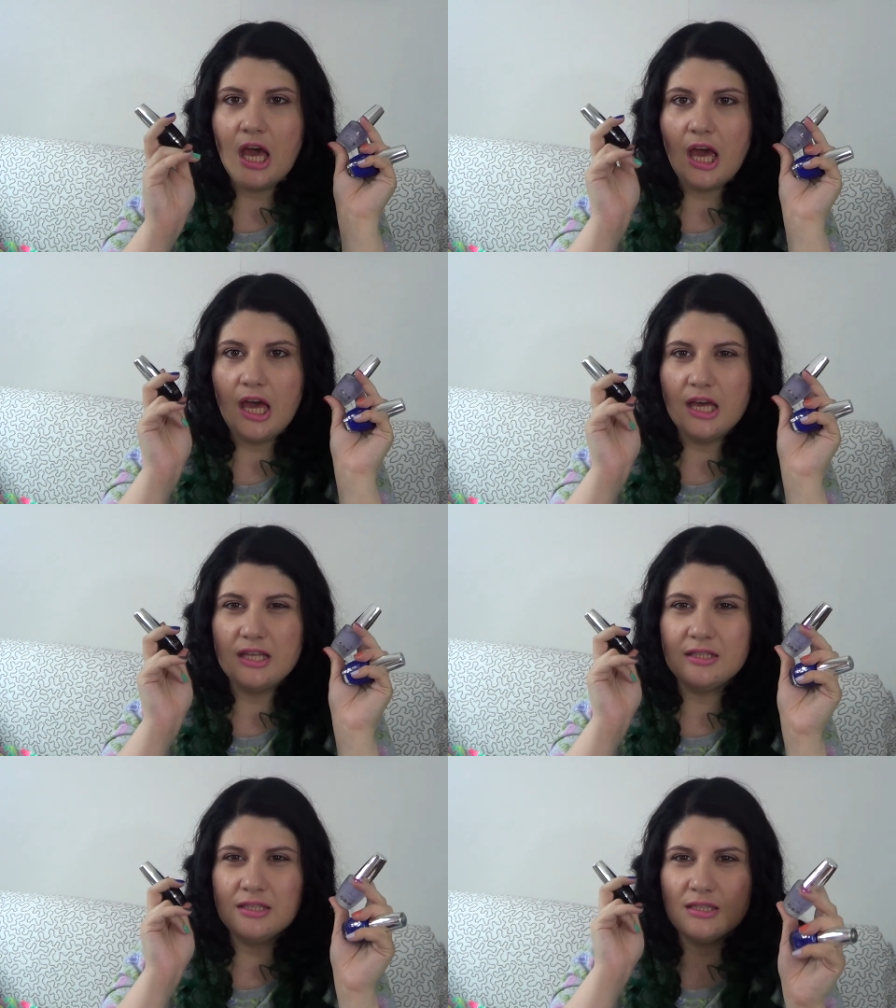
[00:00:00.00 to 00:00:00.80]

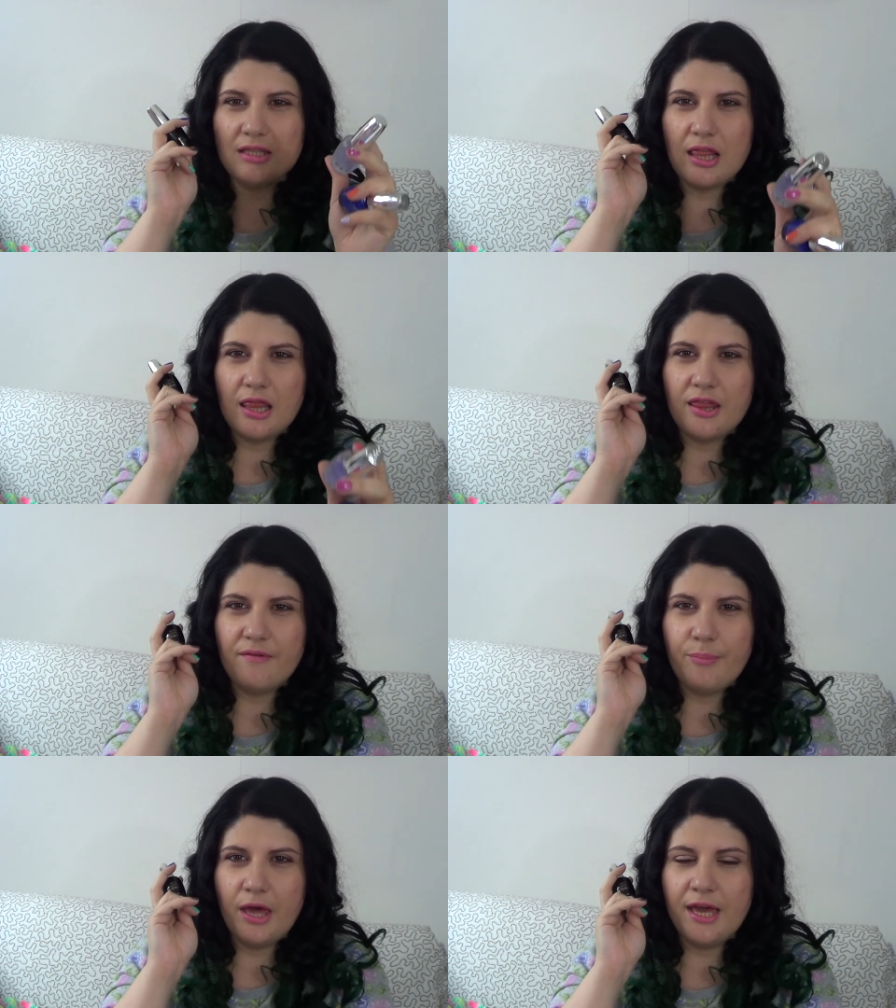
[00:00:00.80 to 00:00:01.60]
and
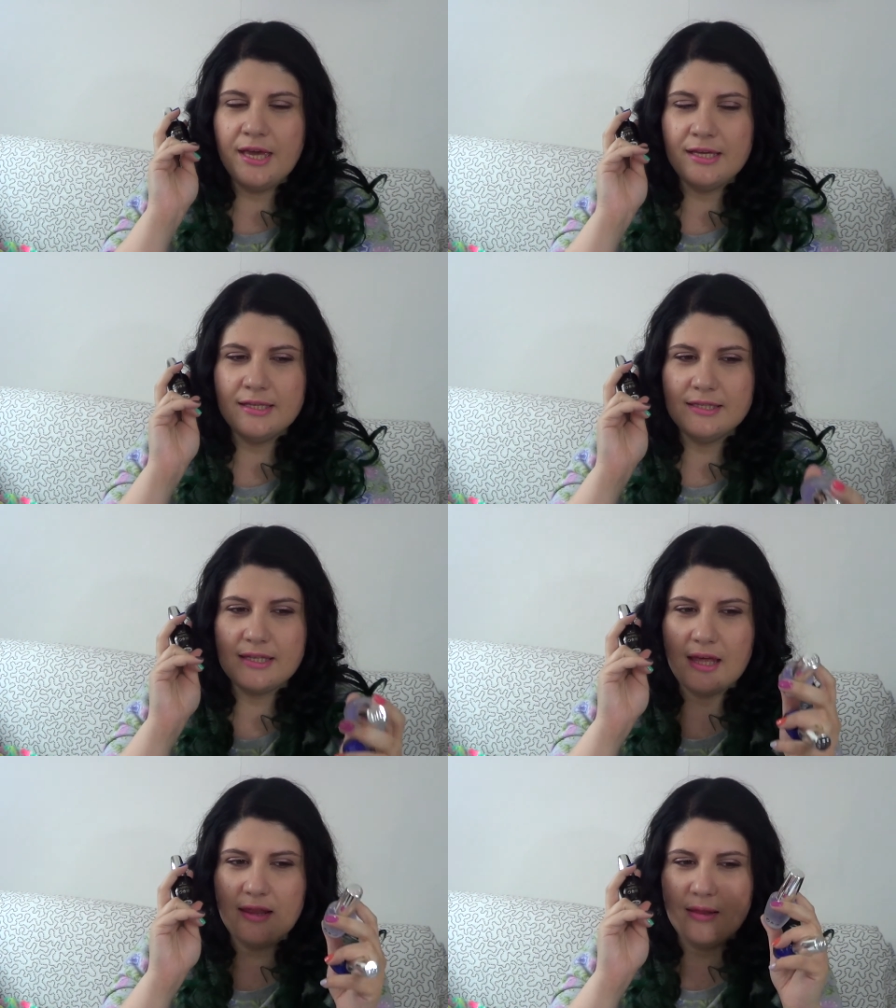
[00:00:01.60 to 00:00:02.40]
the base
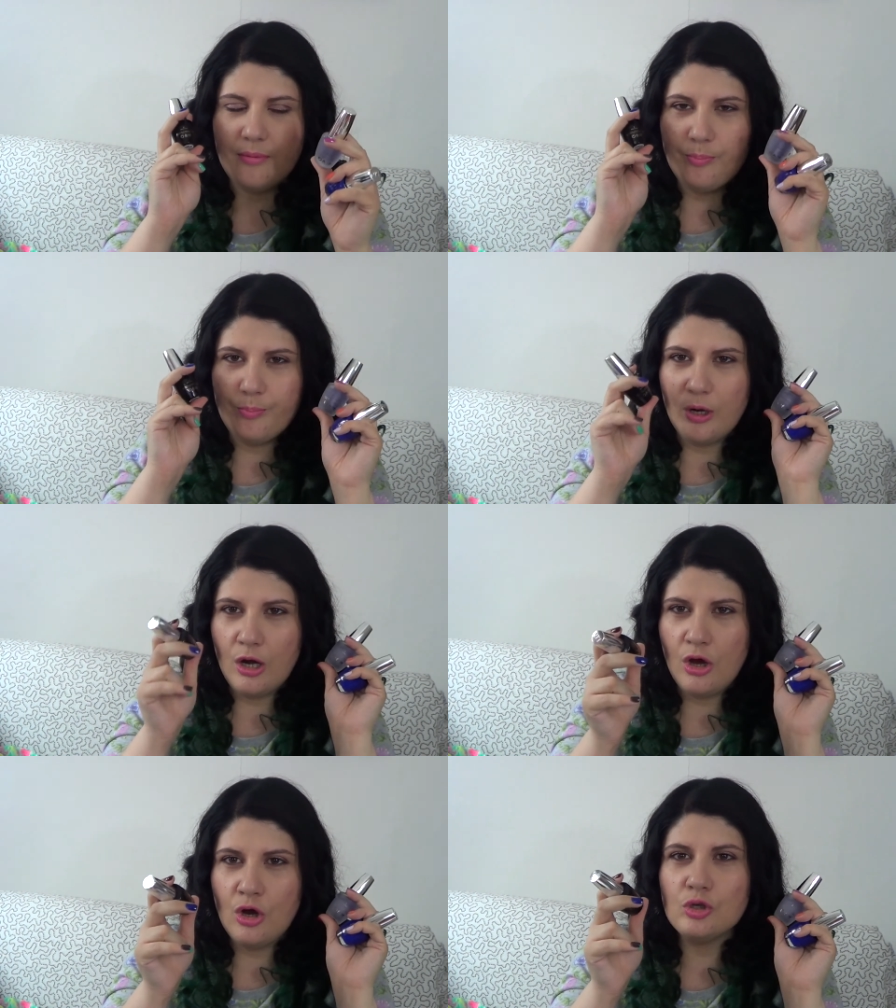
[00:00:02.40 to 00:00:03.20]
and the
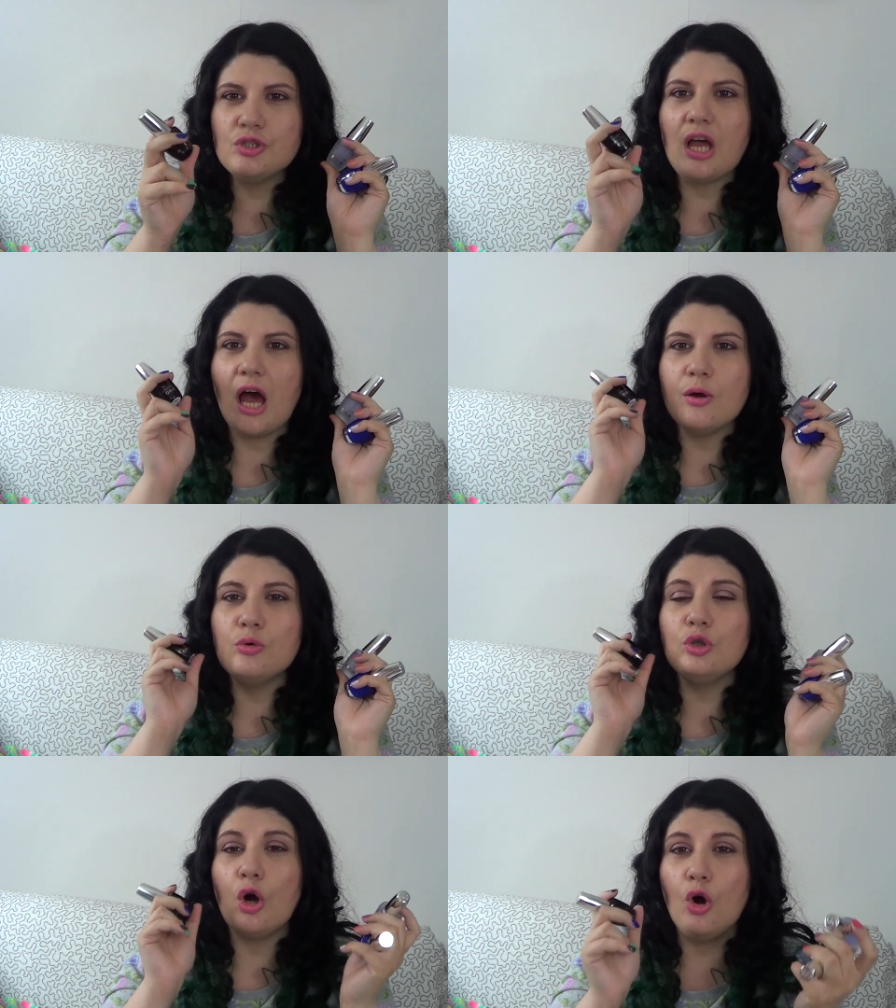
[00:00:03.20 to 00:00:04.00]
gloss I
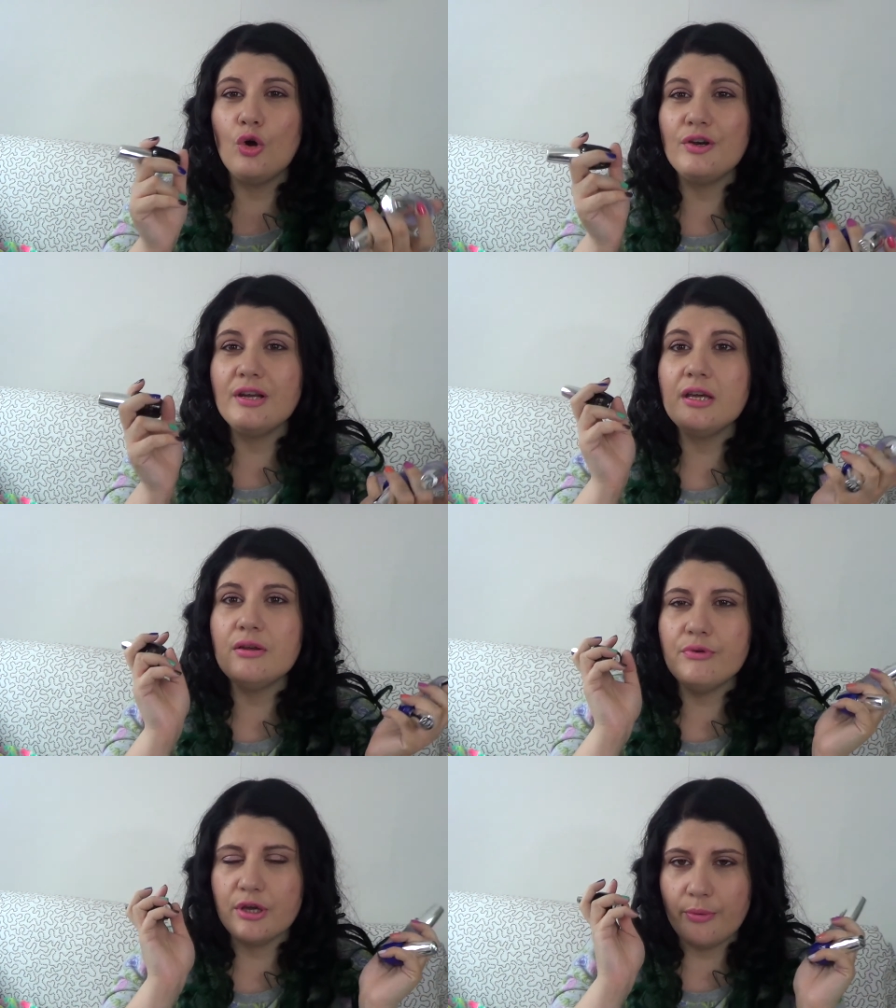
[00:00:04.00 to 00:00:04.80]
would only
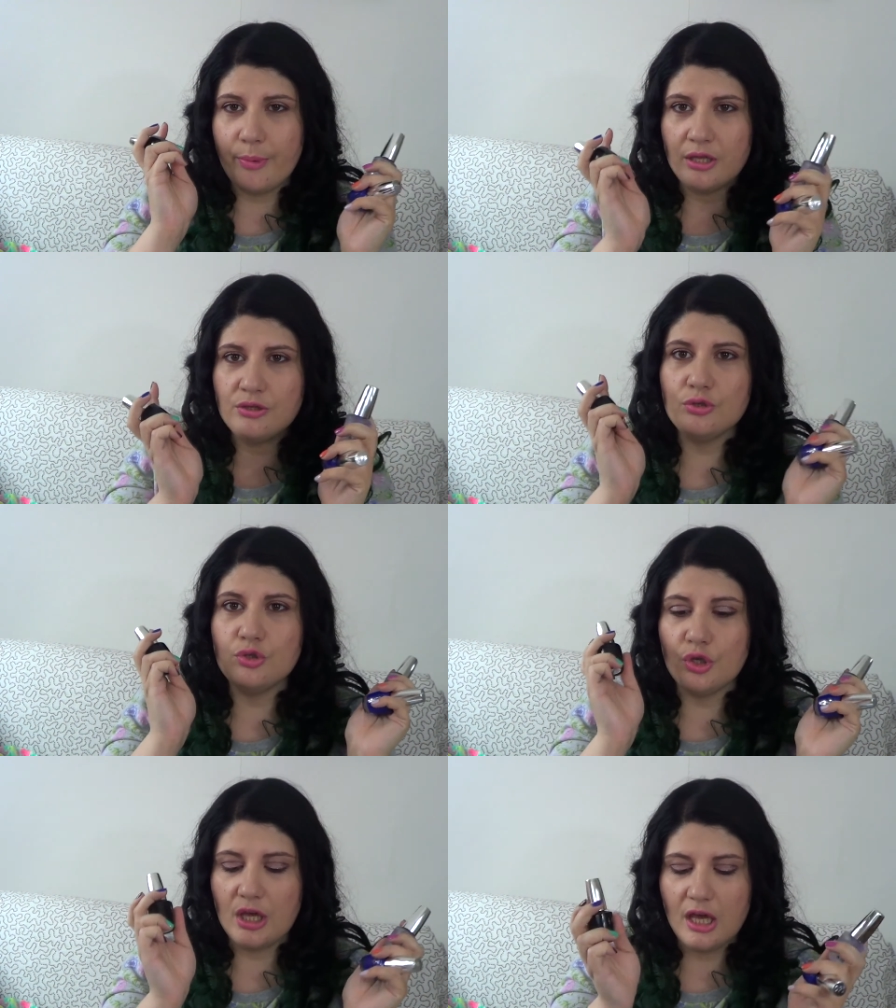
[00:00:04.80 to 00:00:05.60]
recommend you
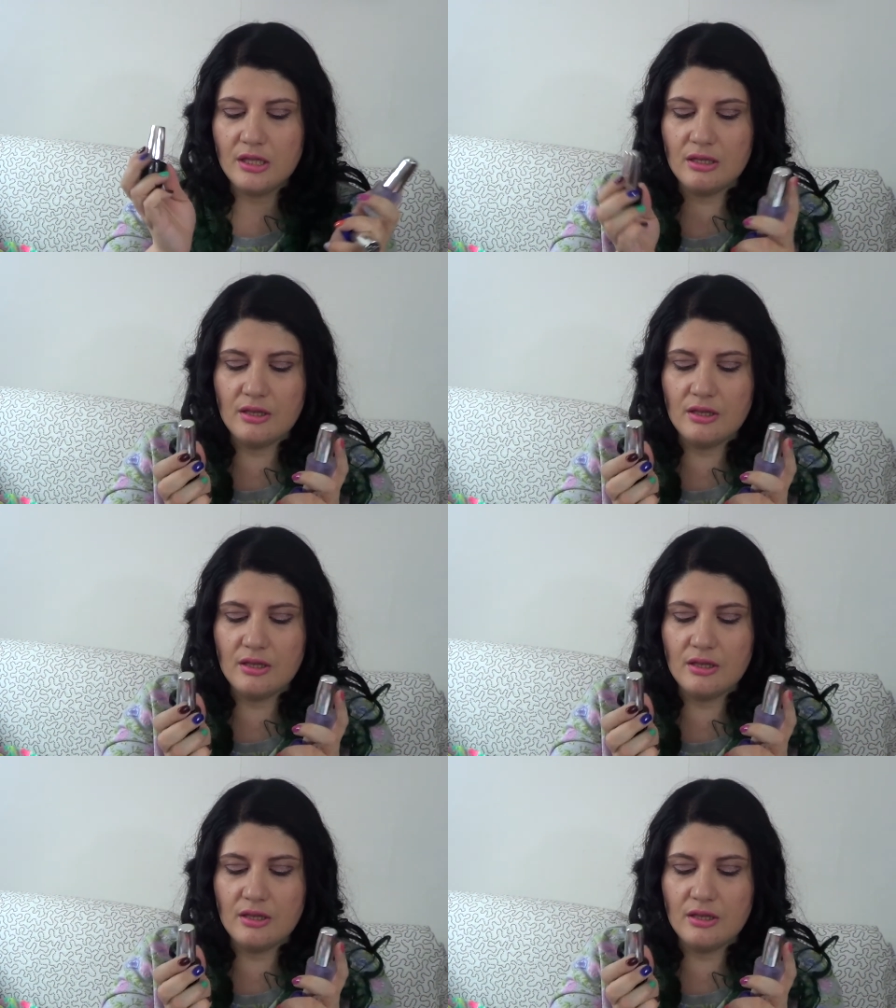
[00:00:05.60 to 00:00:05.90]
to get